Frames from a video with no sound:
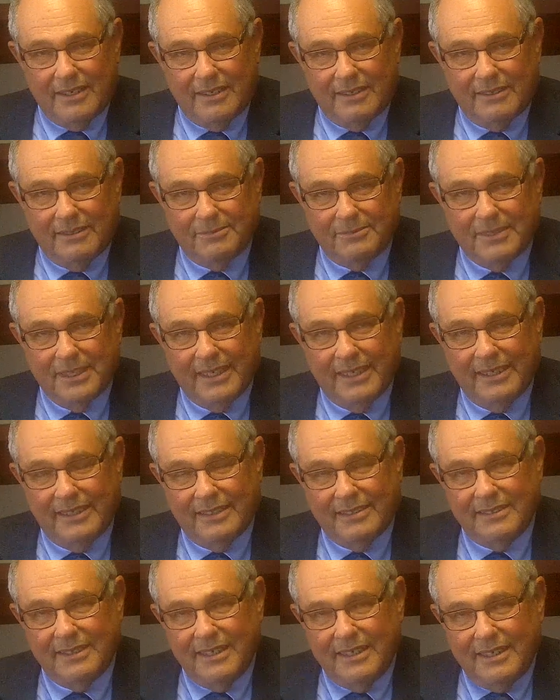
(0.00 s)

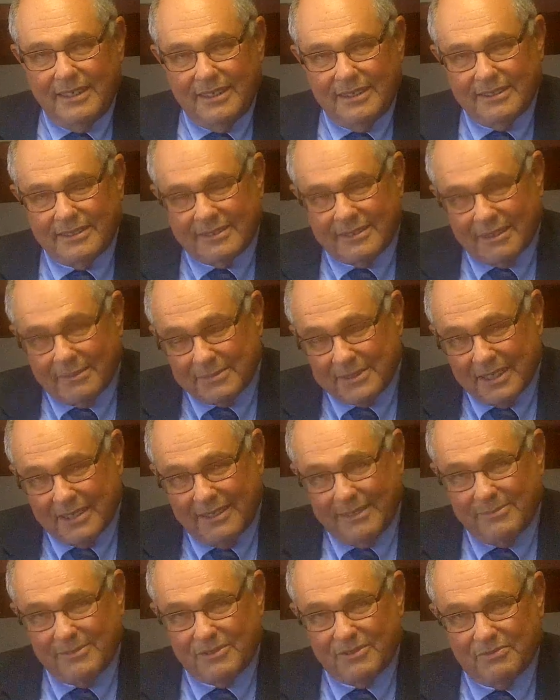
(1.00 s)
And
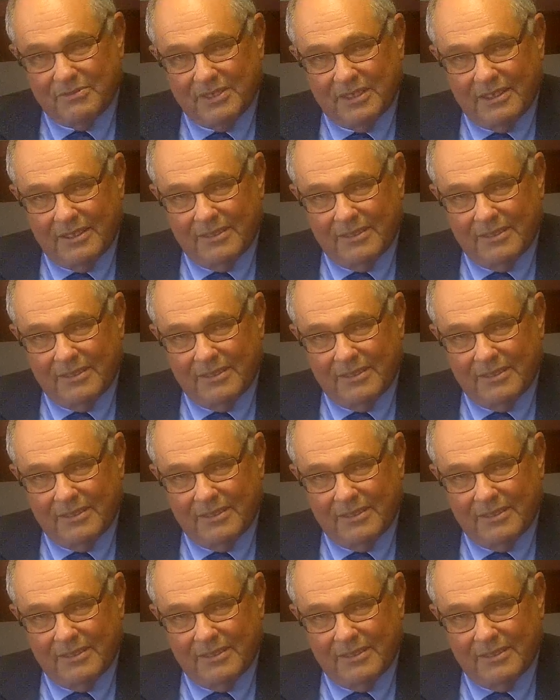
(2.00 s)
sometimes